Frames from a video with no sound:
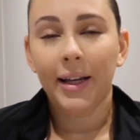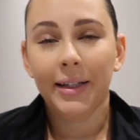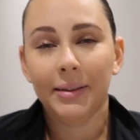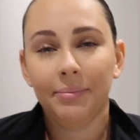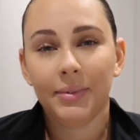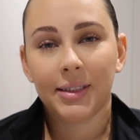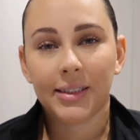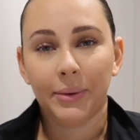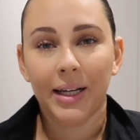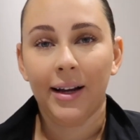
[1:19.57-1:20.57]
Um,
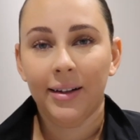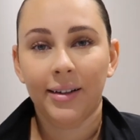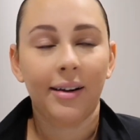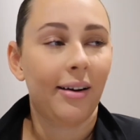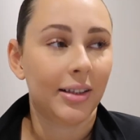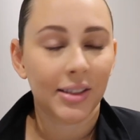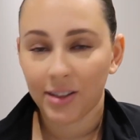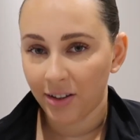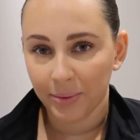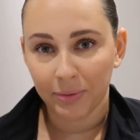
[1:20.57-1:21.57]
so yeah, I just
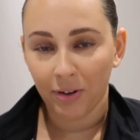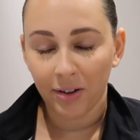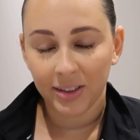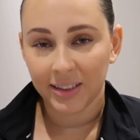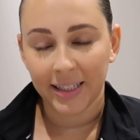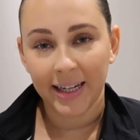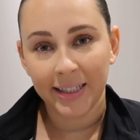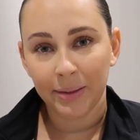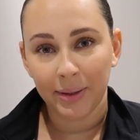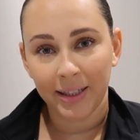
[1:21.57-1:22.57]
thought I would vlog today
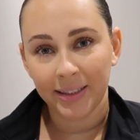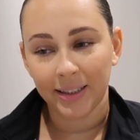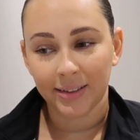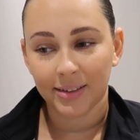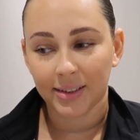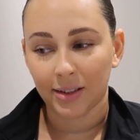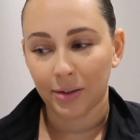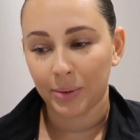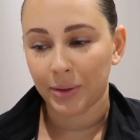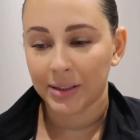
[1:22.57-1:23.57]
anyway,
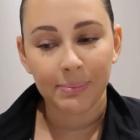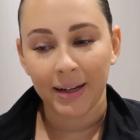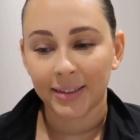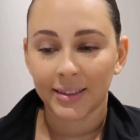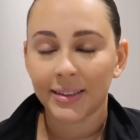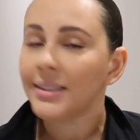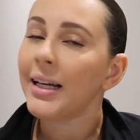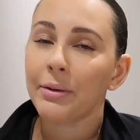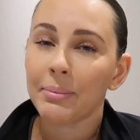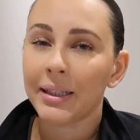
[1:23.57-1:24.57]
so you can spend the
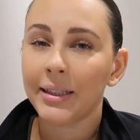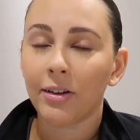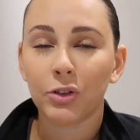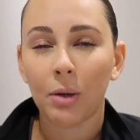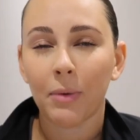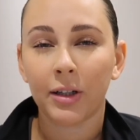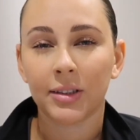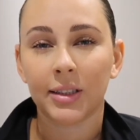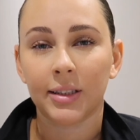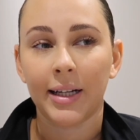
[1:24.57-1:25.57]
day with me. I've dropped Michael
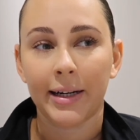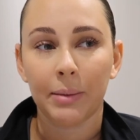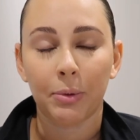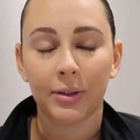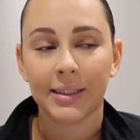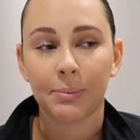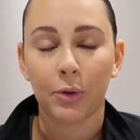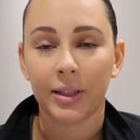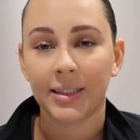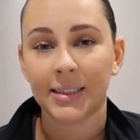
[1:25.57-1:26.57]
to the airport this
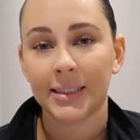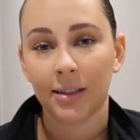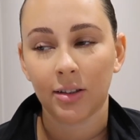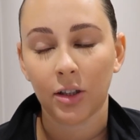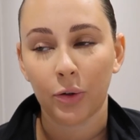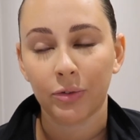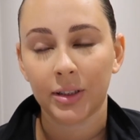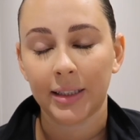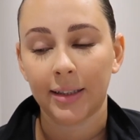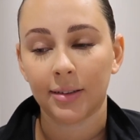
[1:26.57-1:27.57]
morning because he's gone over
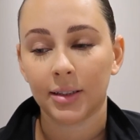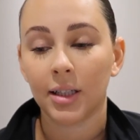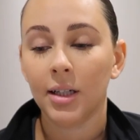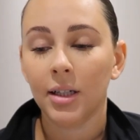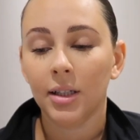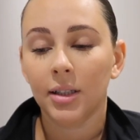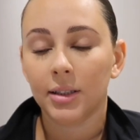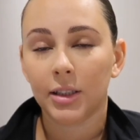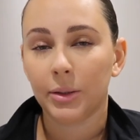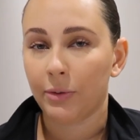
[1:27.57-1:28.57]
to England
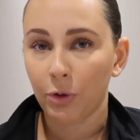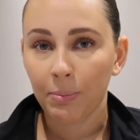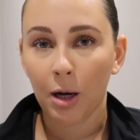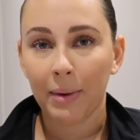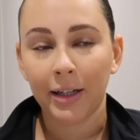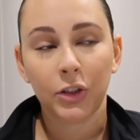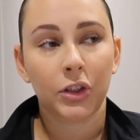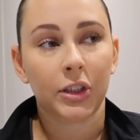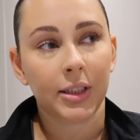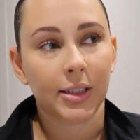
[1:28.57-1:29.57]
to a football
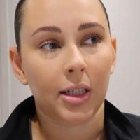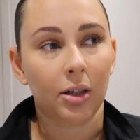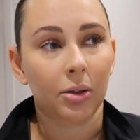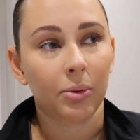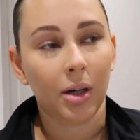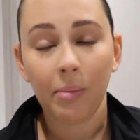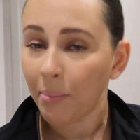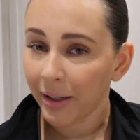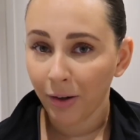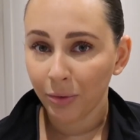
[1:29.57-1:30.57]
match, so I'm
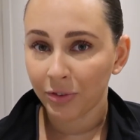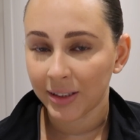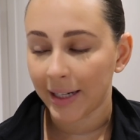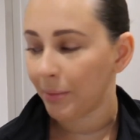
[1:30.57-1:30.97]
on my own for the day.